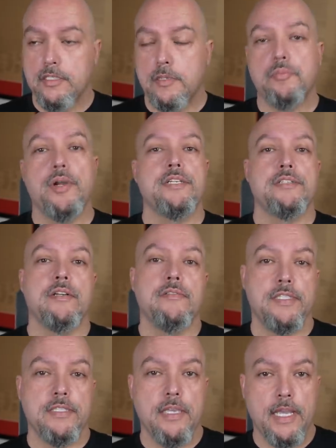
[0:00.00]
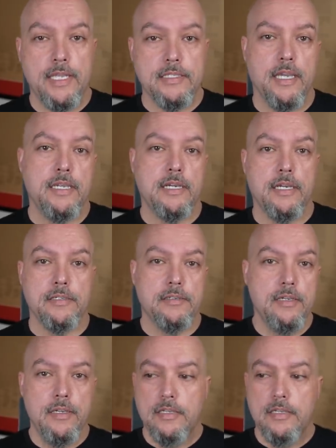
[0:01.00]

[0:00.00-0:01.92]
of the pressure of his anti gun